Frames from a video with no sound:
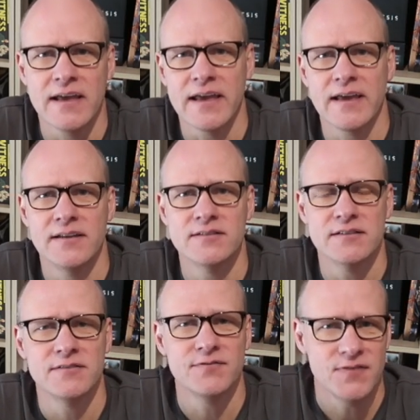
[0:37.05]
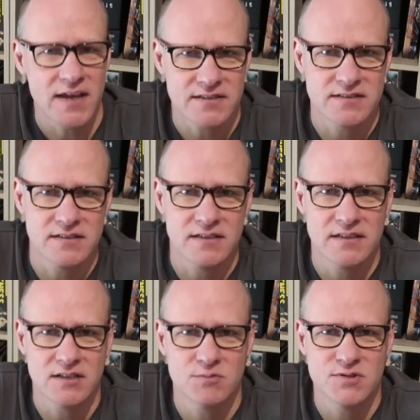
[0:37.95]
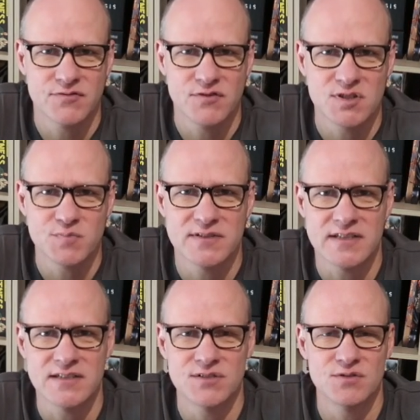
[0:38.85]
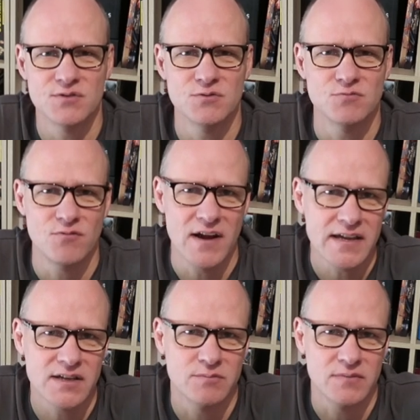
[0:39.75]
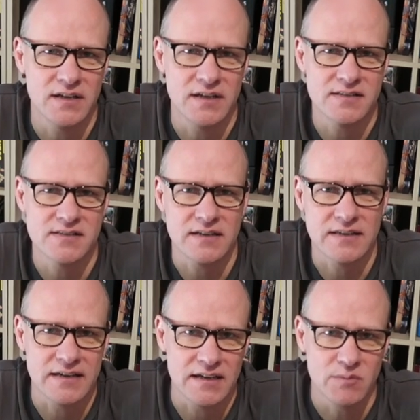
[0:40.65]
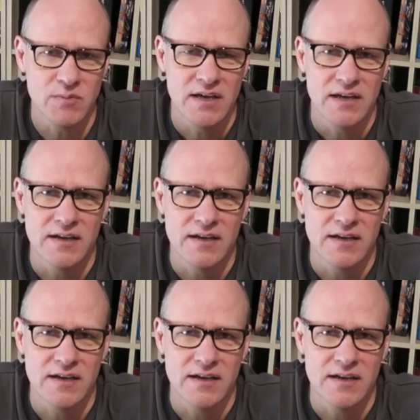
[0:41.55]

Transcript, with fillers: and in fact, uh, it was first presented to Rackham as a game,